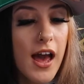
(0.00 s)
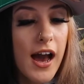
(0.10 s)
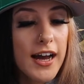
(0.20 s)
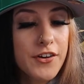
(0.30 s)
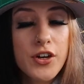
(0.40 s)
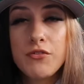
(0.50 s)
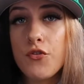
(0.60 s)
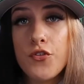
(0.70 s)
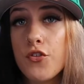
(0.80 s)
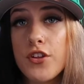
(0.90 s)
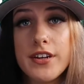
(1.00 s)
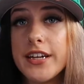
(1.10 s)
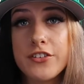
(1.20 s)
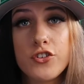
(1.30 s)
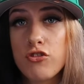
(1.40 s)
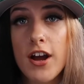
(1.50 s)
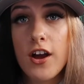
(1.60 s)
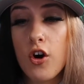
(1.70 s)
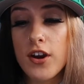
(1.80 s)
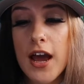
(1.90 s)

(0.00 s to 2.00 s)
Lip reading: I don't even feel the need to try it on.